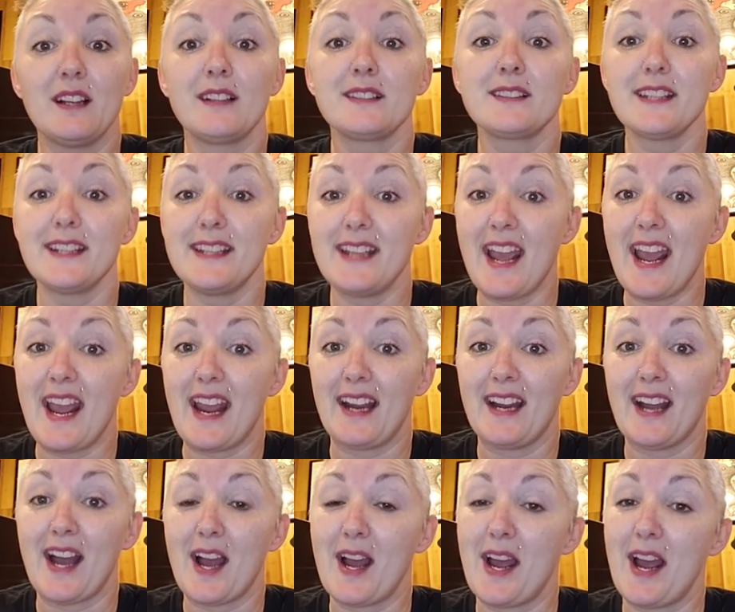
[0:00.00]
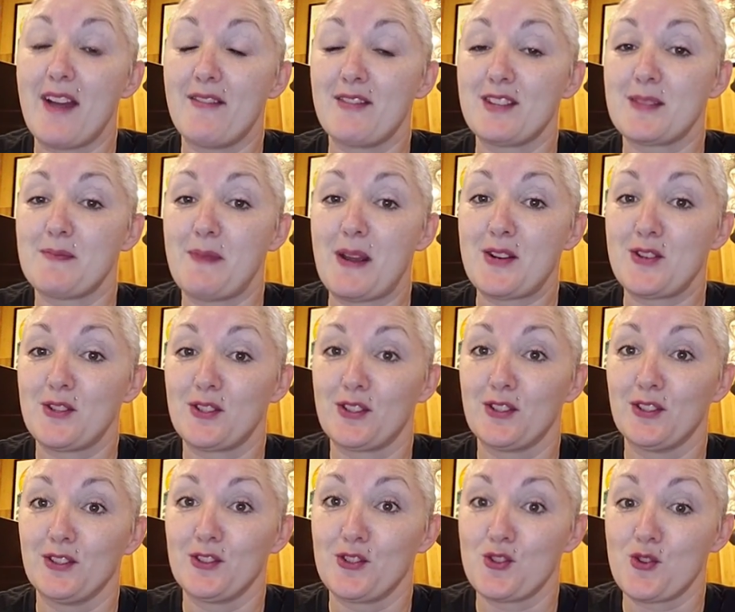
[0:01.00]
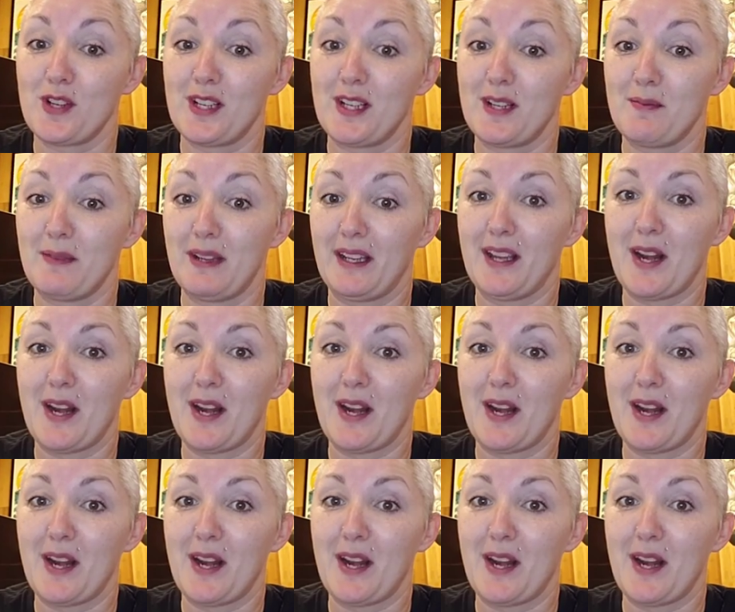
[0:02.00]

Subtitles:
Today, I have a special girl joining me,